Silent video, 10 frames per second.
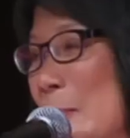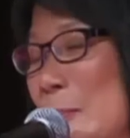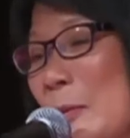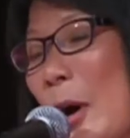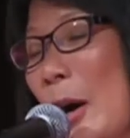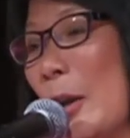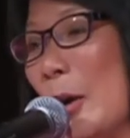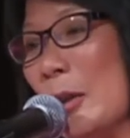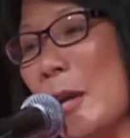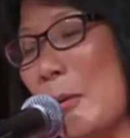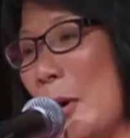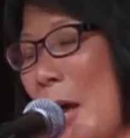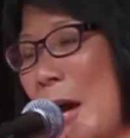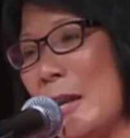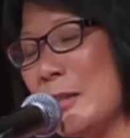Not only will
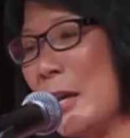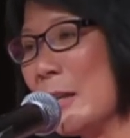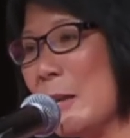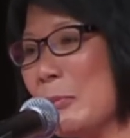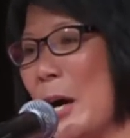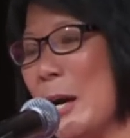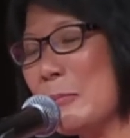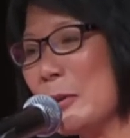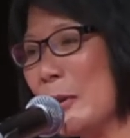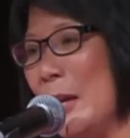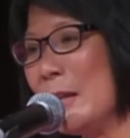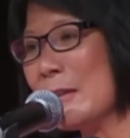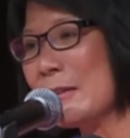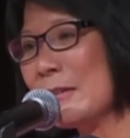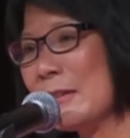I attend the Pride Parade,
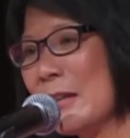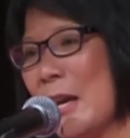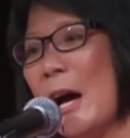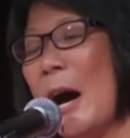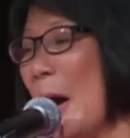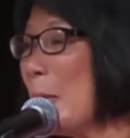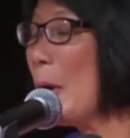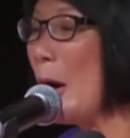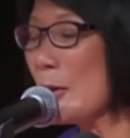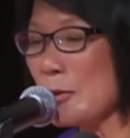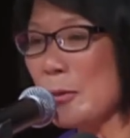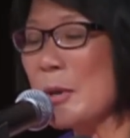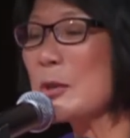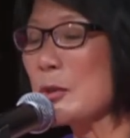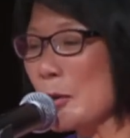I will also
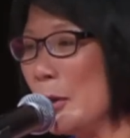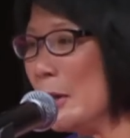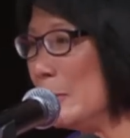make sure